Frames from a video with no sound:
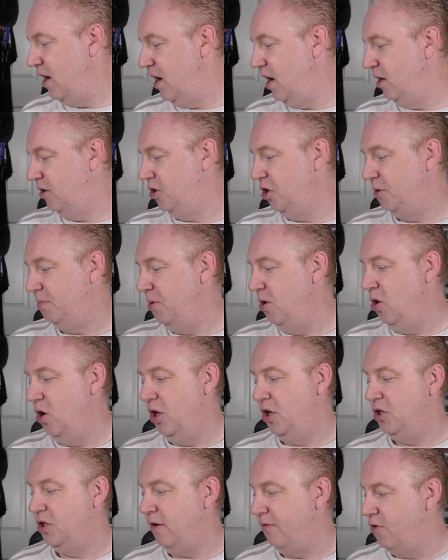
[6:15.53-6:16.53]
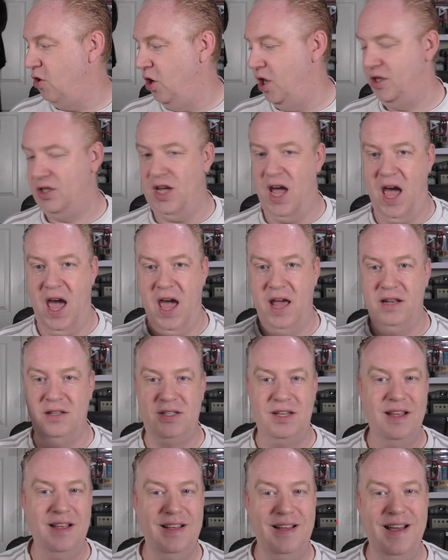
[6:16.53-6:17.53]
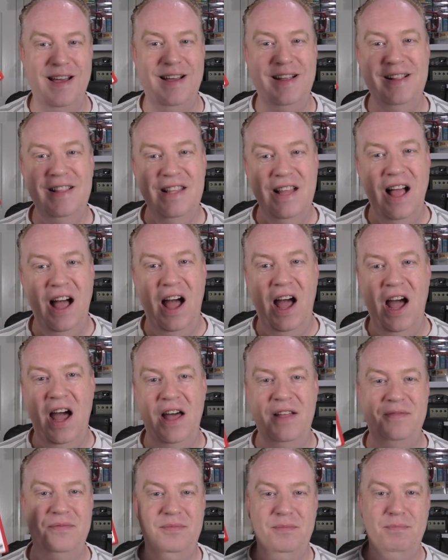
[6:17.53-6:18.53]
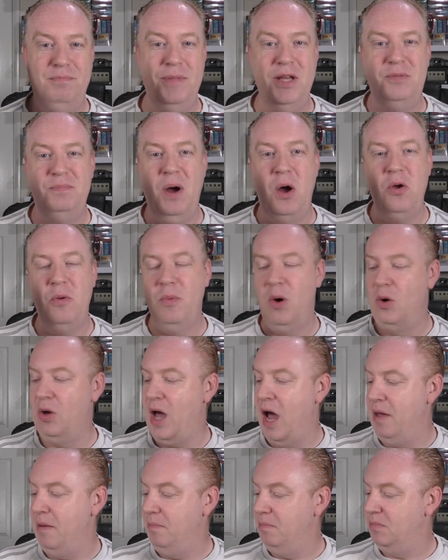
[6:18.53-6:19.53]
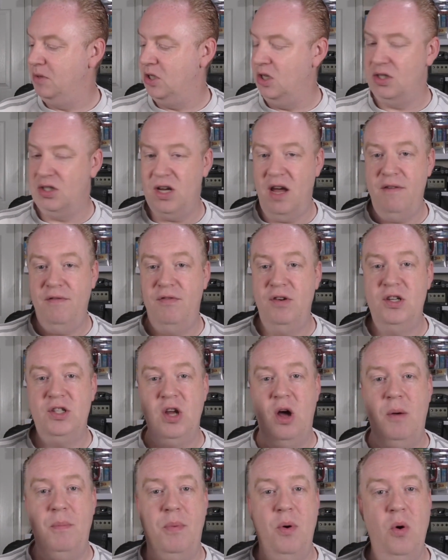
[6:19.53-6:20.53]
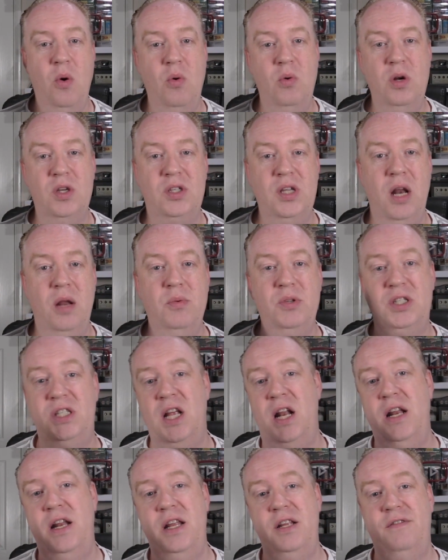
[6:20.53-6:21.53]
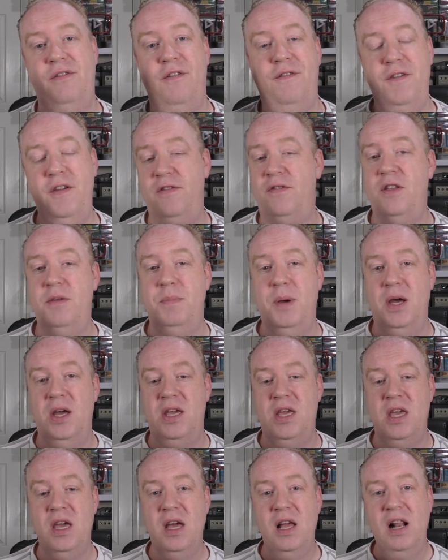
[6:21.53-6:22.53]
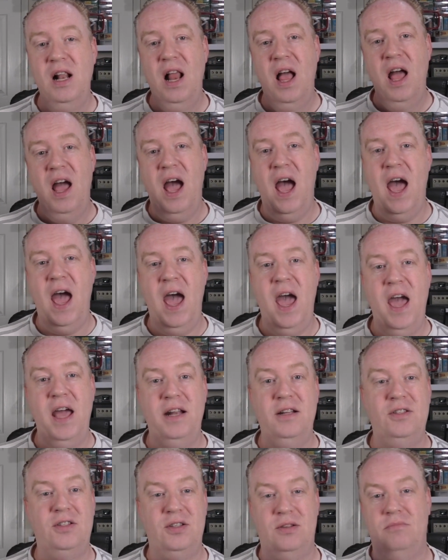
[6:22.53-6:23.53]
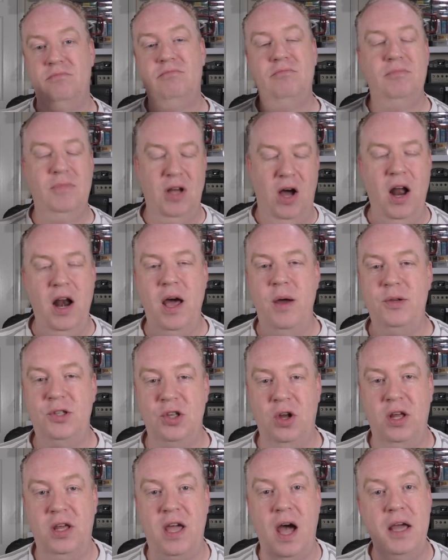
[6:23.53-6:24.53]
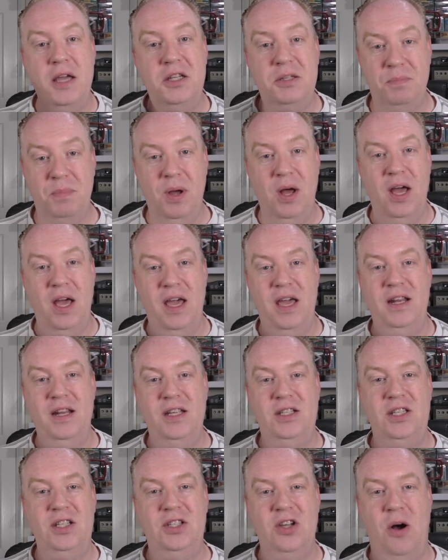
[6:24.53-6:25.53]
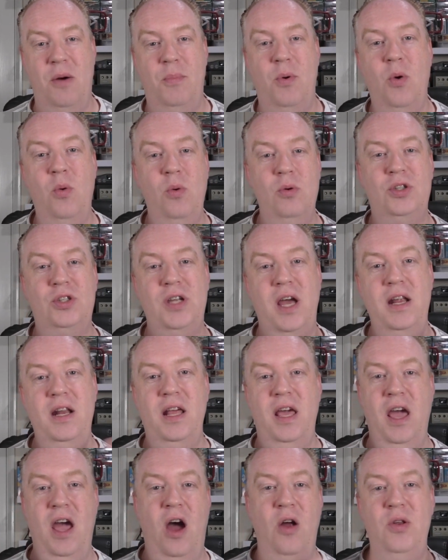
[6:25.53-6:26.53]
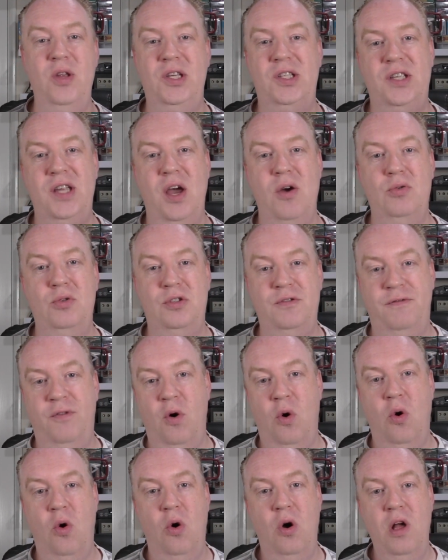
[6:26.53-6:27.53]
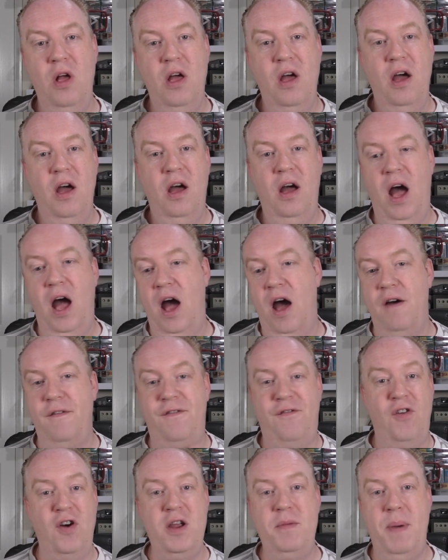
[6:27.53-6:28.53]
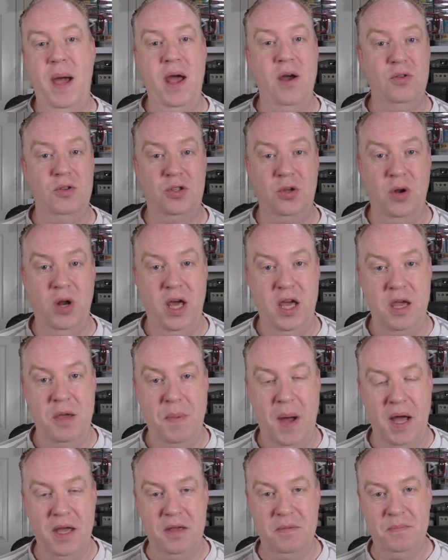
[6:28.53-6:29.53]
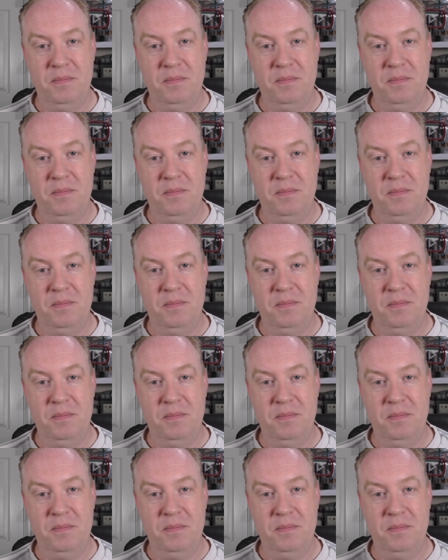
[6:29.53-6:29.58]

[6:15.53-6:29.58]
just purely because I've got it to hand, this Pokemon game. So say for example, the seller was selling it for 50p, and I know it's not the case, but in this example, we'll say that it only sells for £3 on eBay.